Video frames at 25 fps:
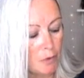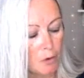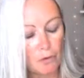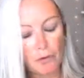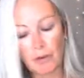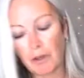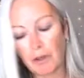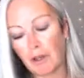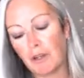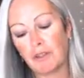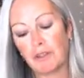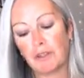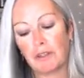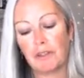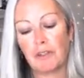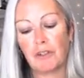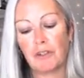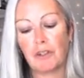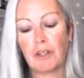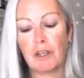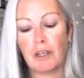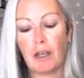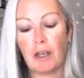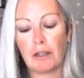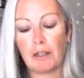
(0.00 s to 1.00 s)
bothered, you
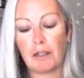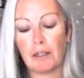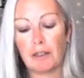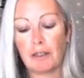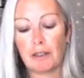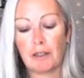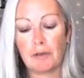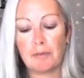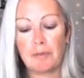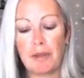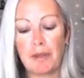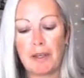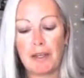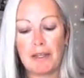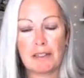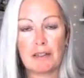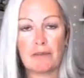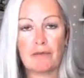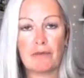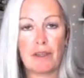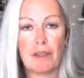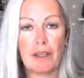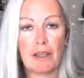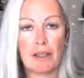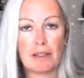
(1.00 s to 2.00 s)
could cut another piece
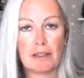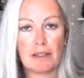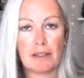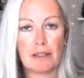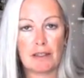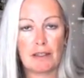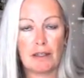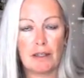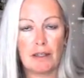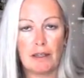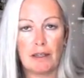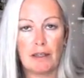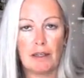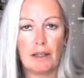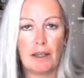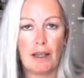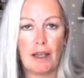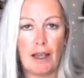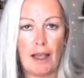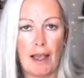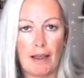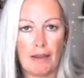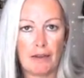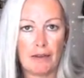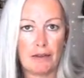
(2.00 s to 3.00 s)
of this
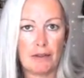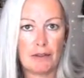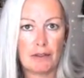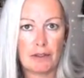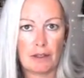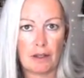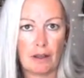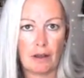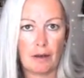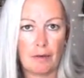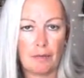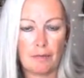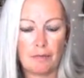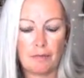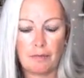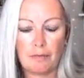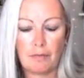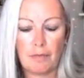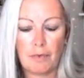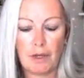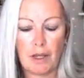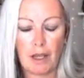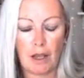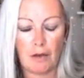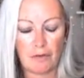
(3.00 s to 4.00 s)
and um,
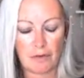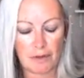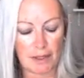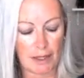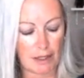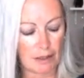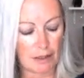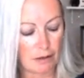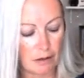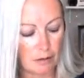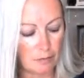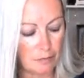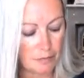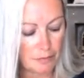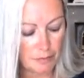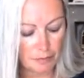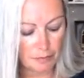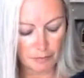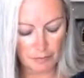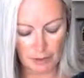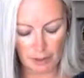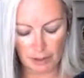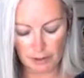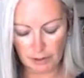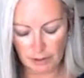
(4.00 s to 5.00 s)
cover that up.
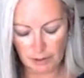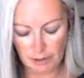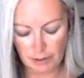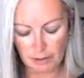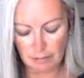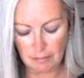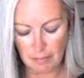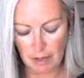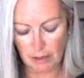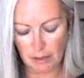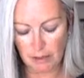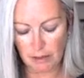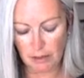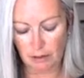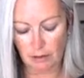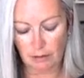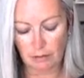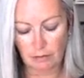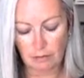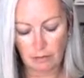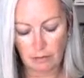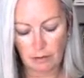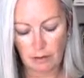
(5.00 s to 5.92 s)
It doesn't matter.